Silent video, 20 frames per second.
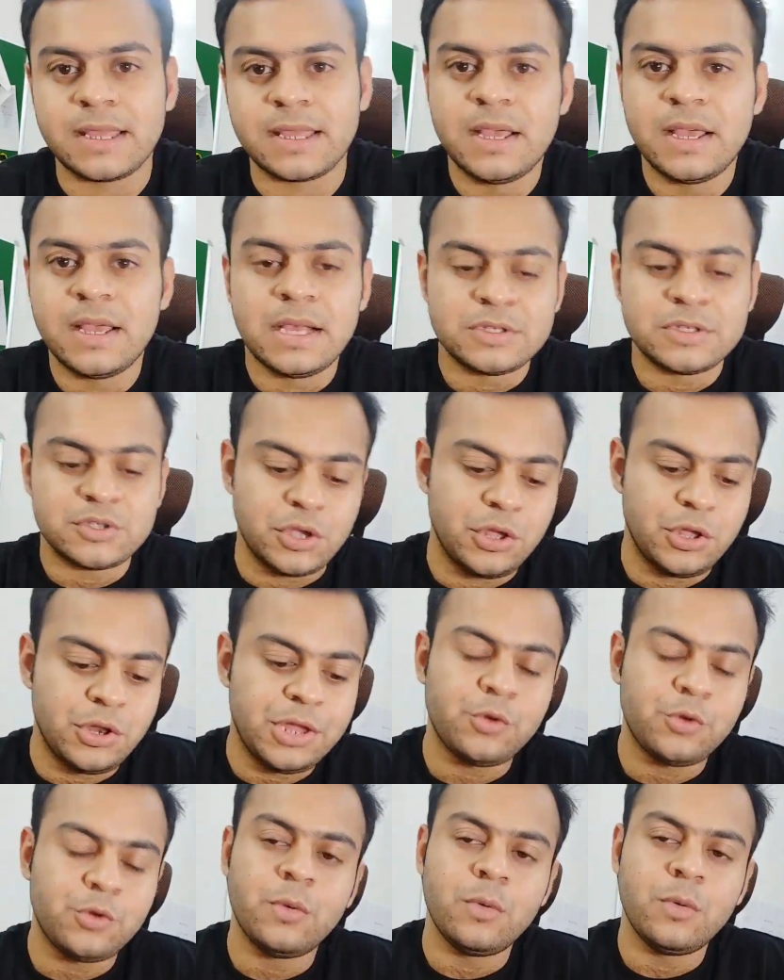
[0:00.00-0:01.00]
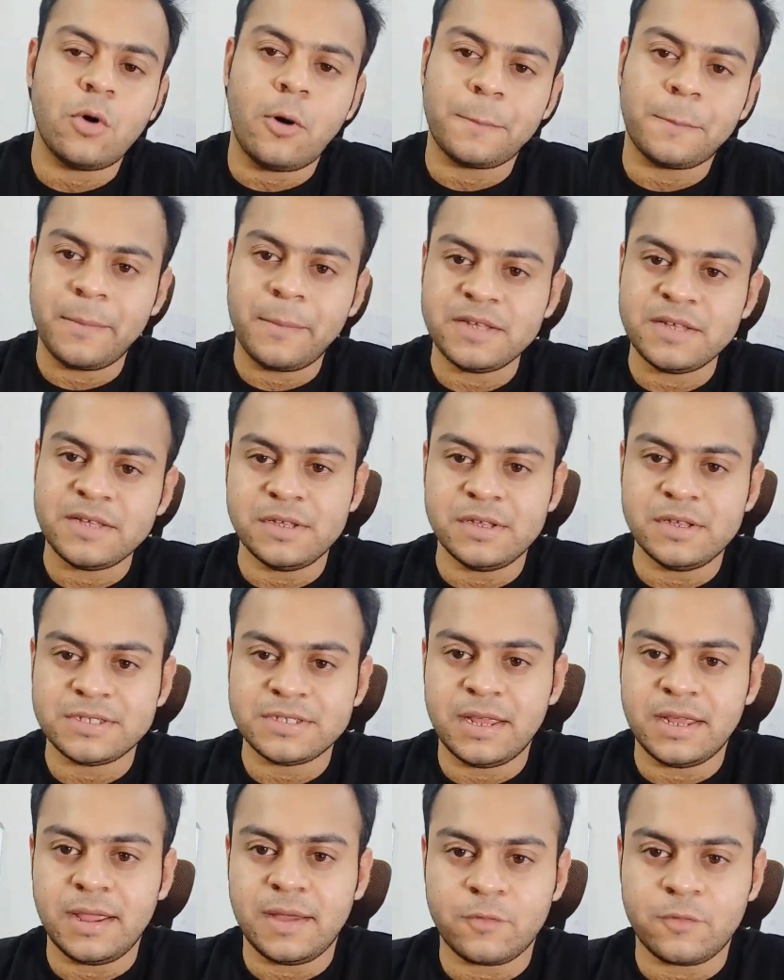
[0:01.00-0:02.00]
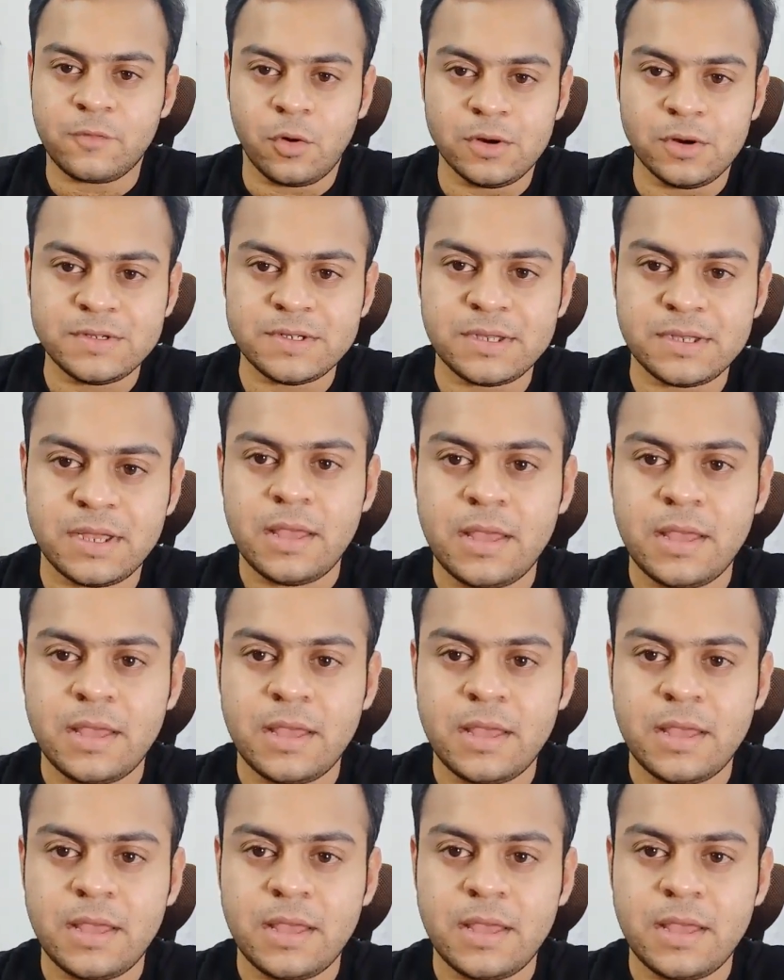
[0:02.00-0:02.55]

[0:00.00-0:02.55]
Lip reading: So you need to optimize your listing, of course,